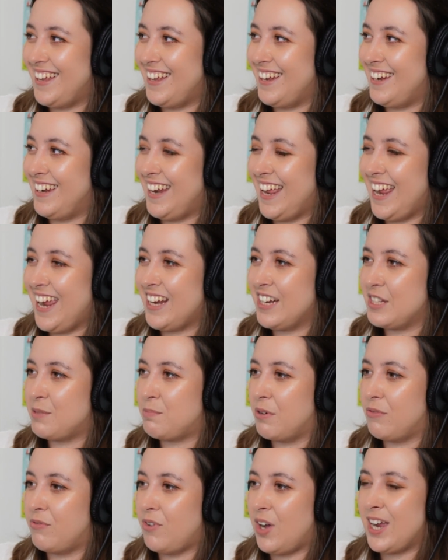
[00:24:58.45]
Lane is
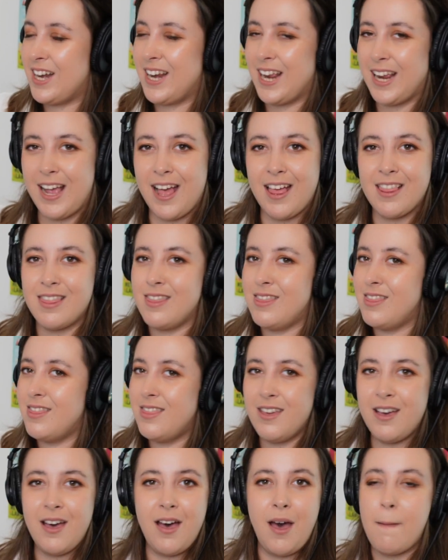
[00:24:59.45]
providing
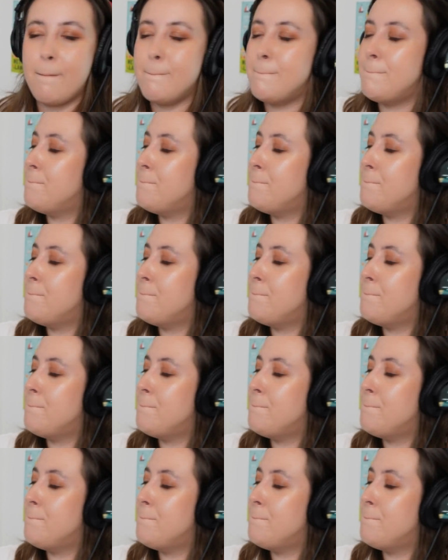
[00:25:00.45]
the